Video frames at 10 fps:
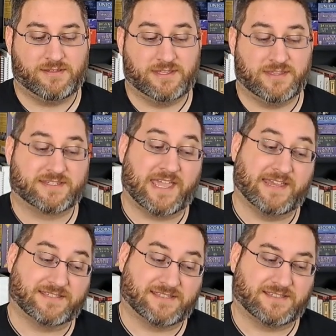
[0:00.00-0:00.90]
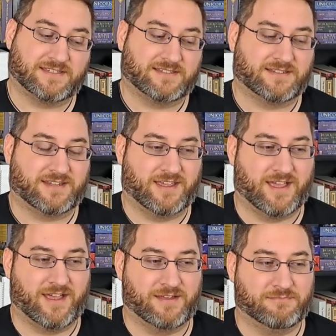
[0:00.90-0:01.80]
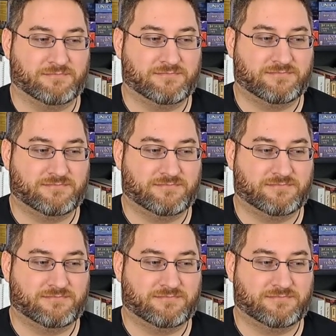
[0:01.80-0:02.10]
In this case, um,